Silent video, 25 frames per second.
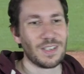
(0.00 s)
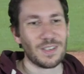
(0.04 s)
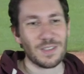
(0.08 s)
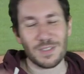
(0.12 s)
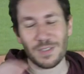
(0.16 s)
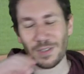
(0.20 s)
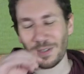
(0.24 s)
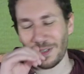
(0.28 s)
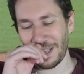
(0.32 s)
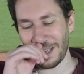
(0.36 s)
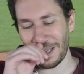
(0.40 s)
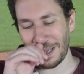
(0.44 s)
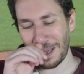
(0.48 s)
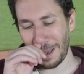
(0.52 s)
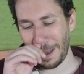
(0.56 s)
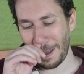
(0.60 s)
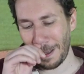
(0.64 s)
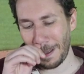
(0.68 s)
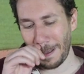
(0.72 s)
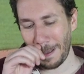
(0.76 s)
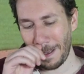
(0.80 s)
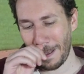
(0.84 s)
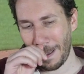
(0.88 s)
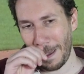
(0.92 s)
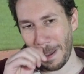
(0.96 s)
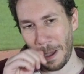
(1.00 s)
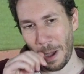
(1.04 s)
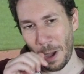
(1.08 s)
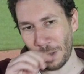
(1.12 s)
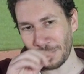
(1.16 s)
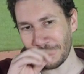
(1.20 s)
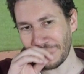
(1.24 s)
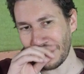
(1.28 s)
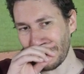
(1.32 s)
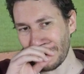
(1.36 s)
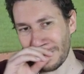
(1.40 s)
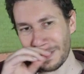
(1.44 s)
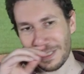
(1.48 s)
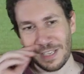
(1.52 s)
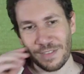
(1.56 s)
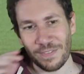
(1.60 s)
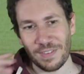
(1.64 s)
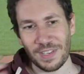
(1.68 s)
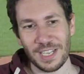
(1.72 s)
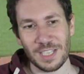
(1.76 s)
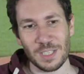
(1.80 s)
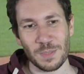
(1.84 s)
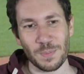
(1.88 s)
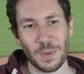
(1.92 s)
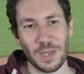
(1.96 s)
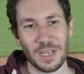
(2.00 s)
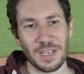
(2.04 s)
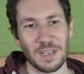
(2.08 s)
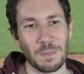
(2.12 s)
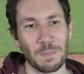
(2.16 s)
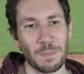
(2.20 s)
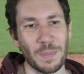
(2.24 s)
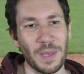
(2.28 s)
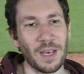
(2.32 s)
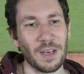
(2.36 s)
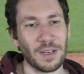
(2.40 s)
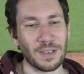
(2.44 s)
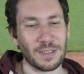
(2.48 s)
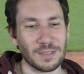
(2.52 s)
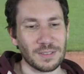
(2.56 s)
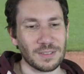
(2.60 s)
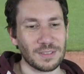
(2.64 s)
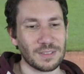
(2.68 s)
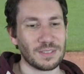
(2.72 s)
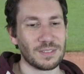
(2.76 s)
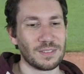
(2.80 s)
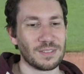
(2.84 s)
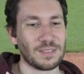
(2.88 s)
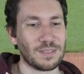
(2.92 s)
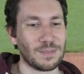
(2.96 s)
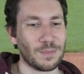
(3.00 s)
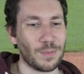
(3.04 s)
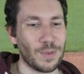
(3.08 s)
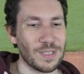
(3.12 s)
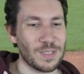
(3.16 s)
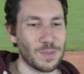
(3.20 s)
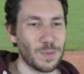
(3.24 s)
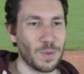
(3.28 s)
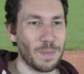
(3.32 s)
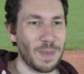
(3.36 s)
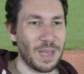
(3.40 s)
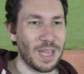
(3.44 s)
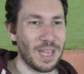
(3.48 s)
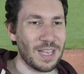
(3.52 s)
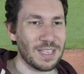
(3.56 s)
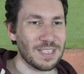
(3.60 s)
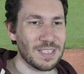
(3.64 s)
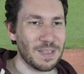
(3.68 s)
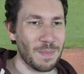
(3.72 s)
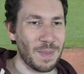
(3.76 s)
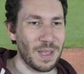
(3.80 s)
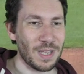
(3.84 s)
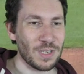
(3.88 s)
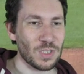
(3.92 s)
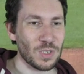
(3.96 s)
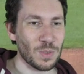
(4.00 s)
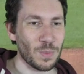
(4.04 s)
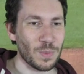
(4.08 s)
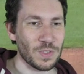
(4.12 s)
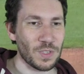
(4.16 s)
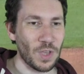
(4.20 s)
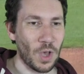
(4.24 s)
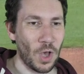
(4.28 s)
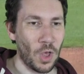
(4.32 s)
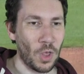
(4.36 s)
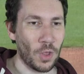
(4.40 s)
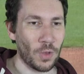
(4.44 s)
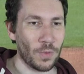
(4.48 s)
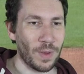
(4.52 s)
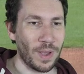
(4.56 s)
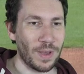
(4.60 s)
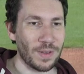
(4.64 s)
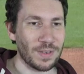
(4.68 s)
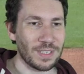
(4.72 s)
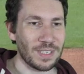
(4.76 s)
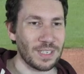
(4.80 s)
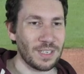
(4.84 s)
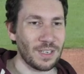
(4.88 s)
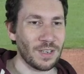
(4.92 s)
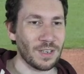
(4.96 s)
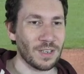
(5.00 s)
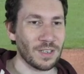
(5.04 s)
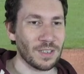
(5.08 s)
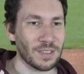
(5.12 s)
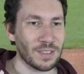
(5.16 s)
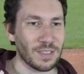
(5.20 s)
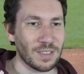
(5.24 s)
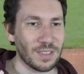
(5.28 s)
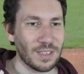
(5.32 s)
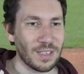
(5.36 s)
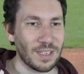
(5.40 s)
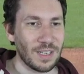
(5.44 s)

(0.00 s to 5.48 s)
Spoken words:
like, all the other stuff against Brandon Belt, as I mentioned, was all around here.